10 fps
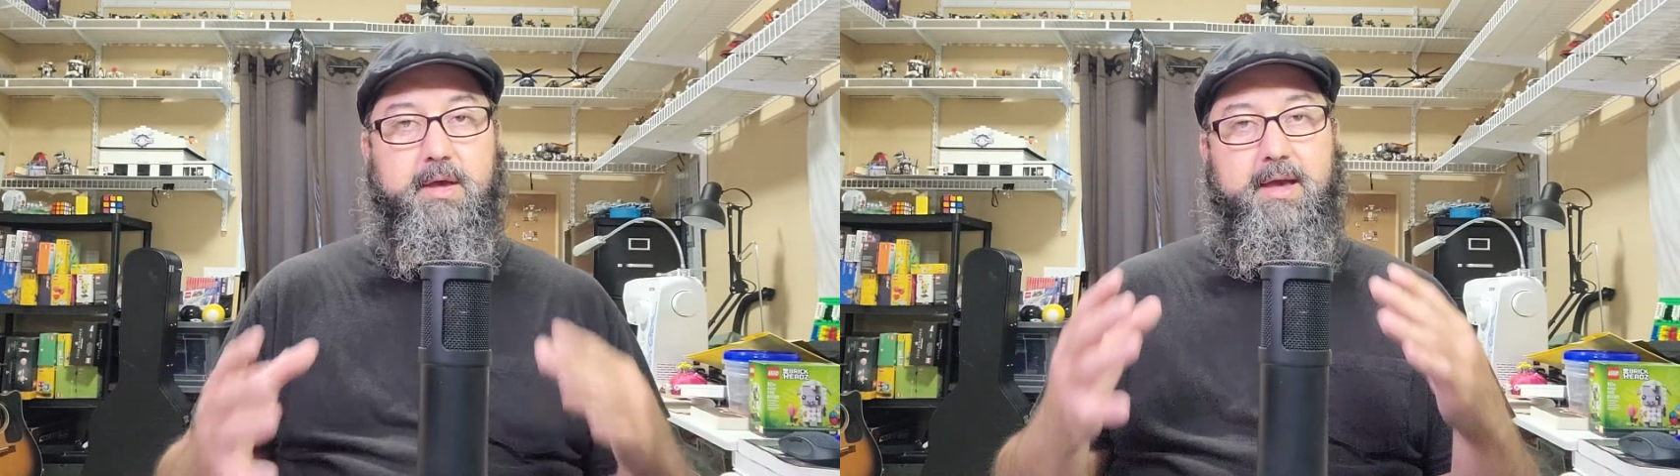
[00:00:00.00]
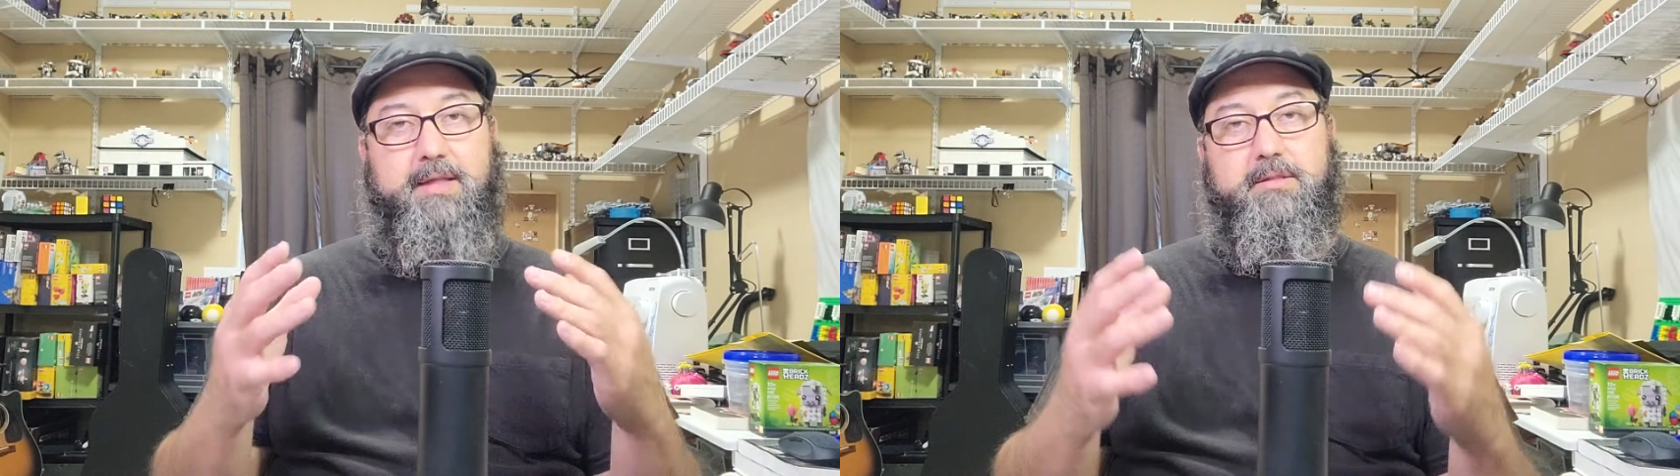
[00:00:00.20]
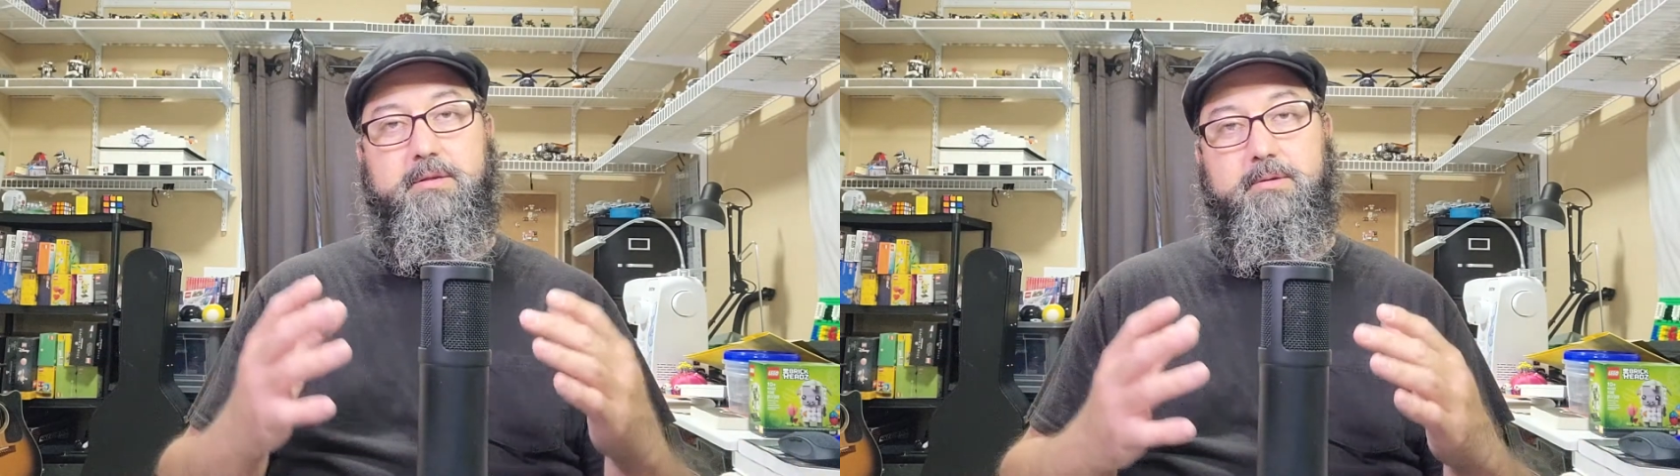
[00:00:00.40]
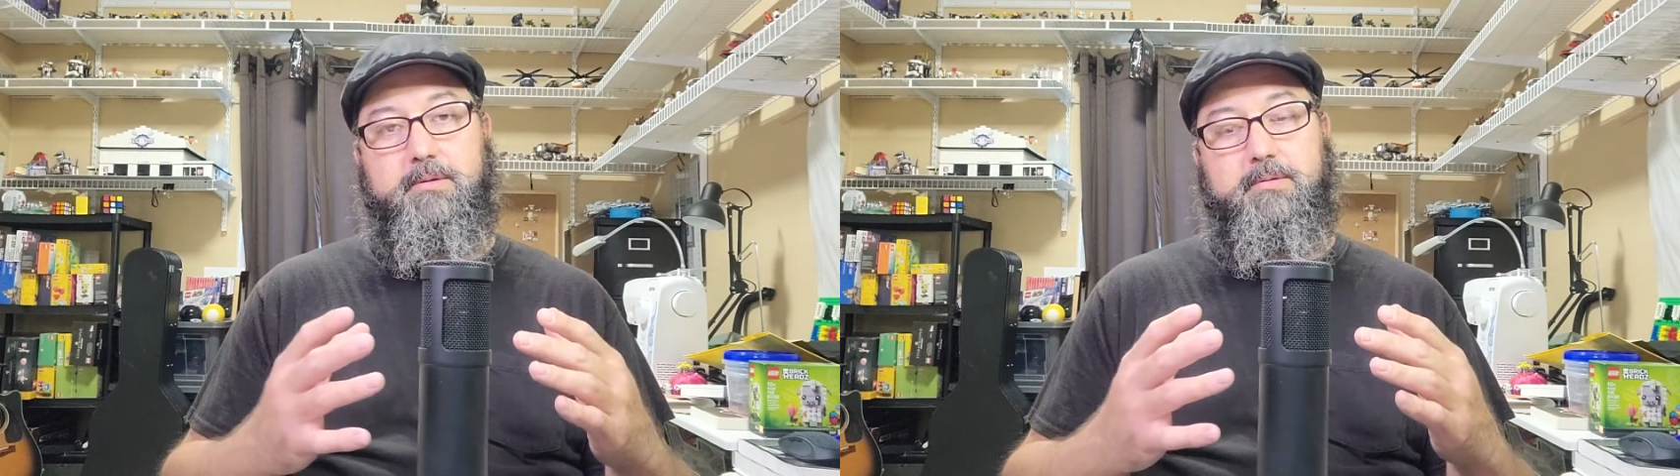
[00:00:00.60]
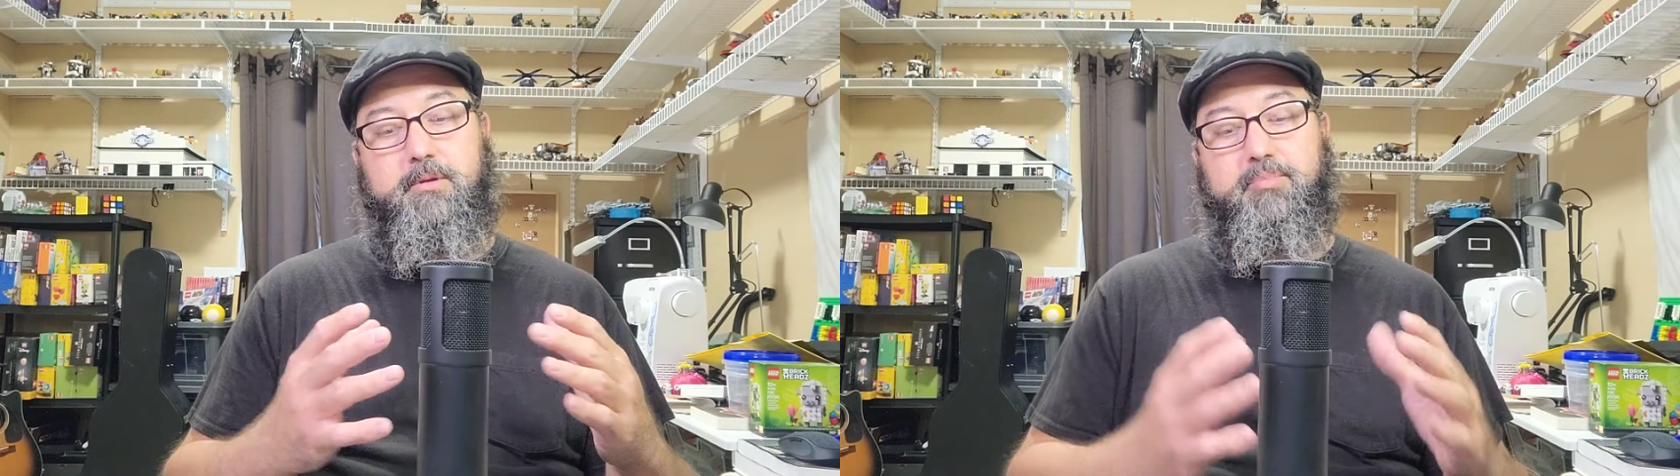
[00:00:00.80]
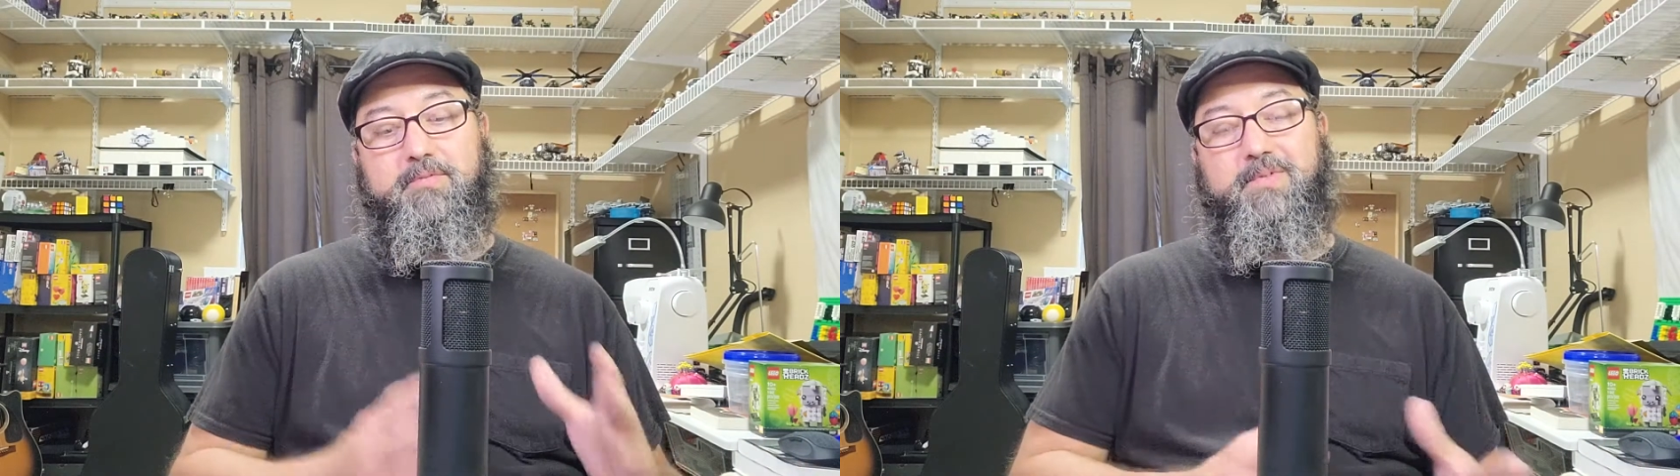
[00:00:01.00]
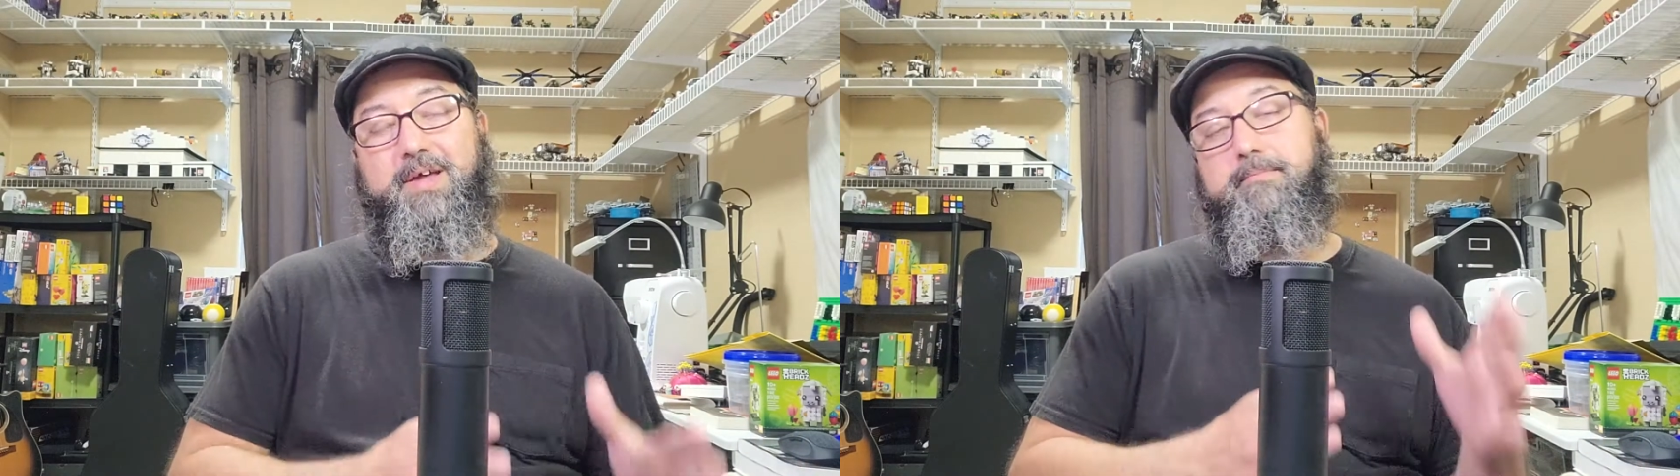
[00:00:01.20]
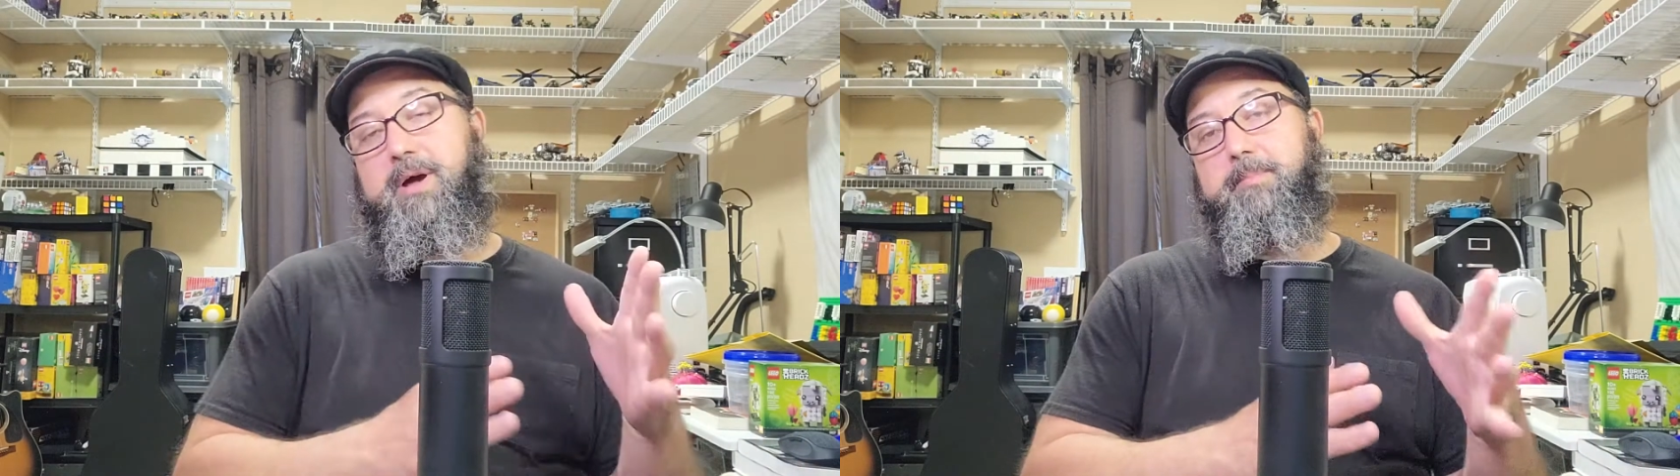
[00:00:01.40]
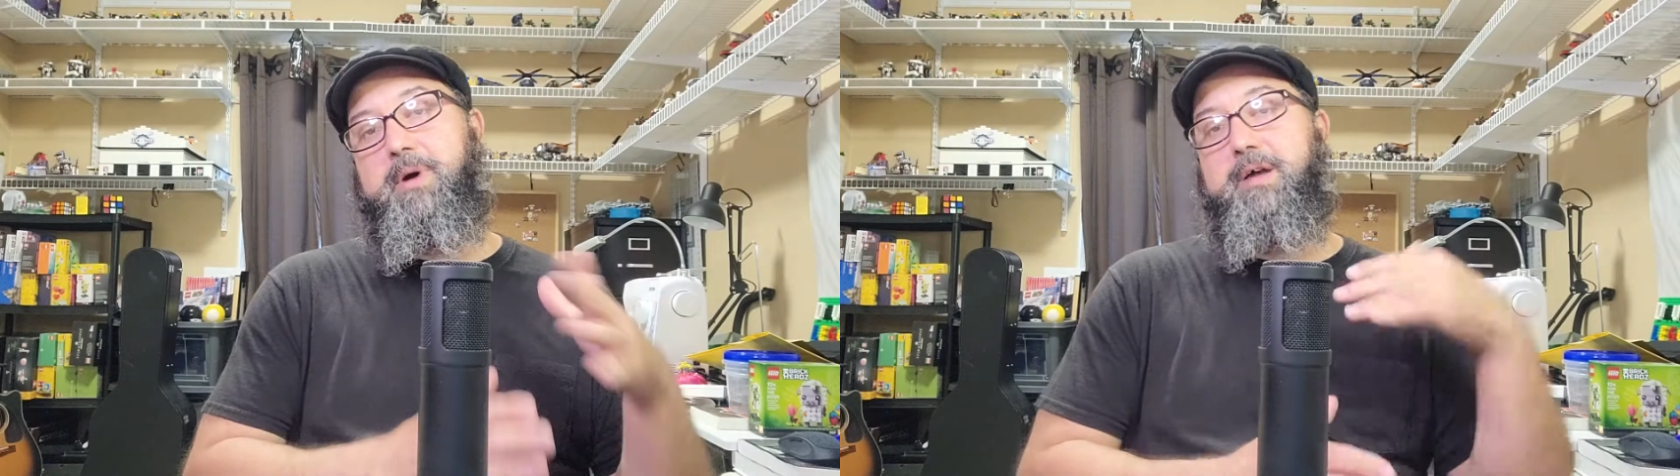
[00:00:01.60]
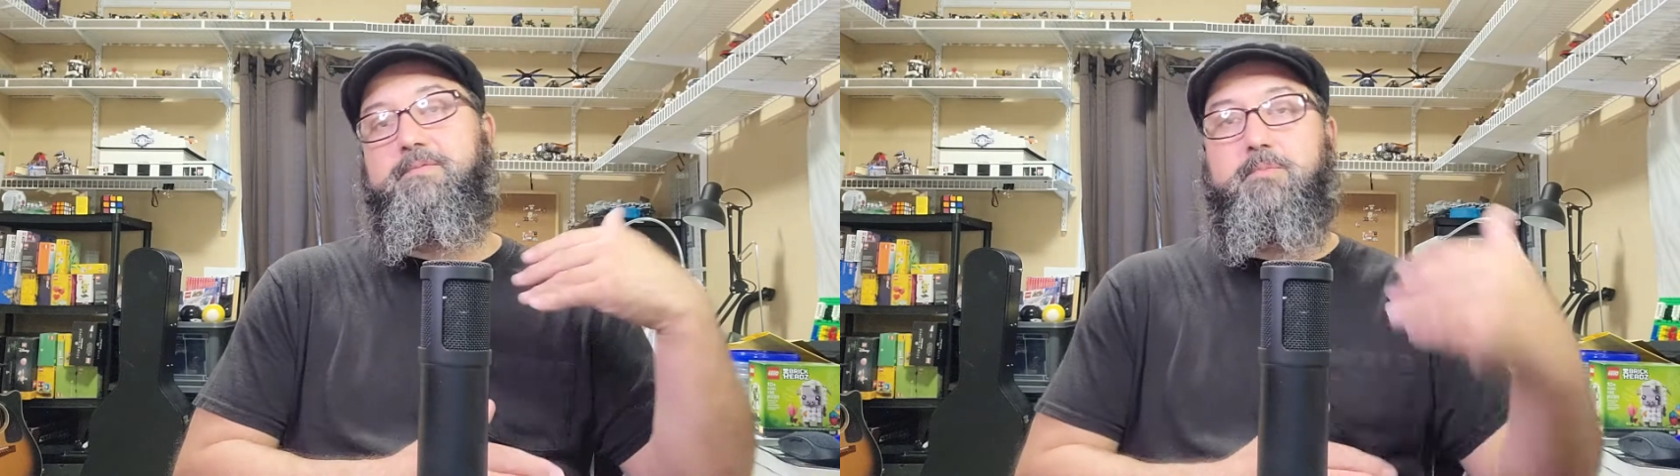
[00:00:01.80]
and to prevent my
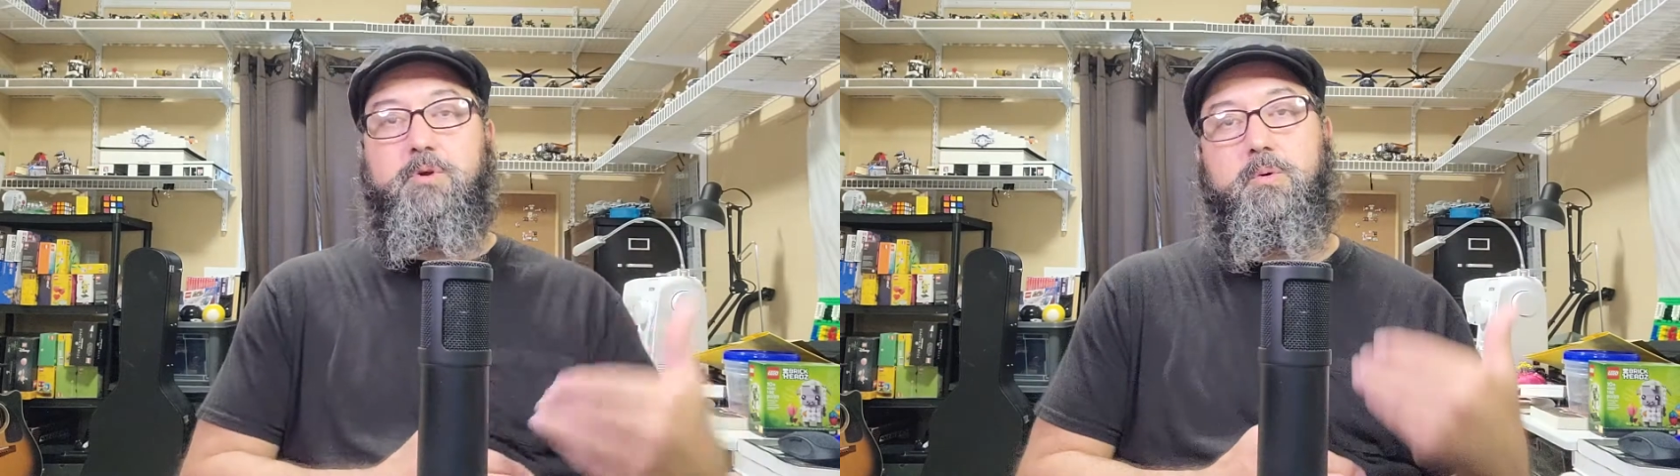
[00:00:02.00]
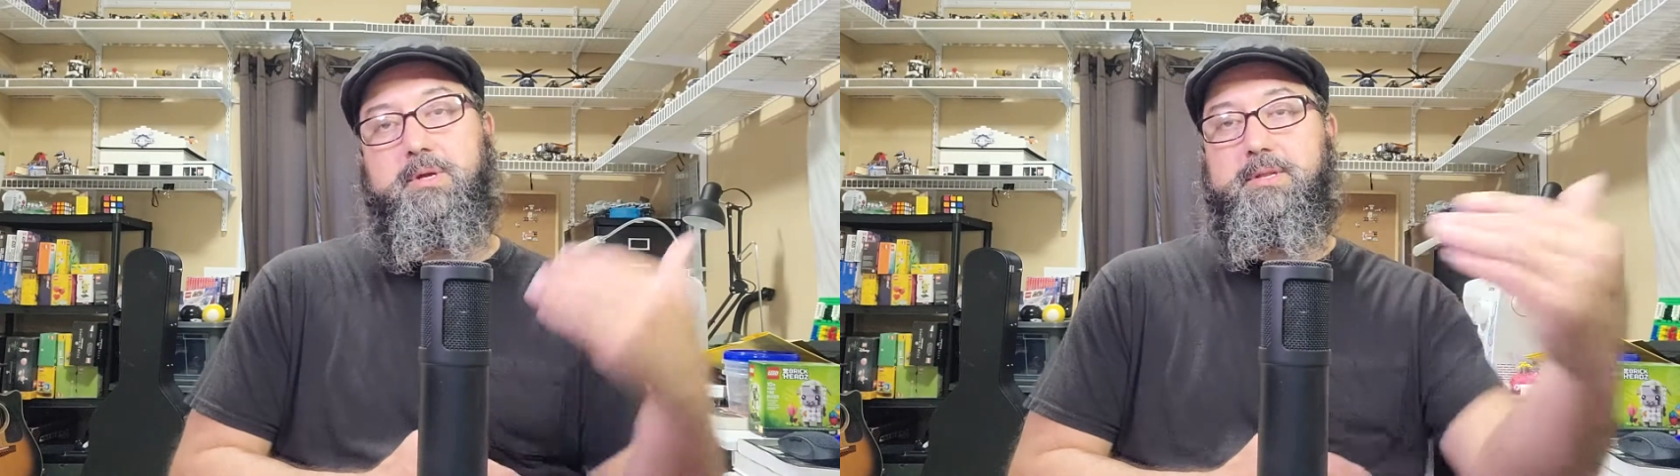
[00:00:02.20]
mind from going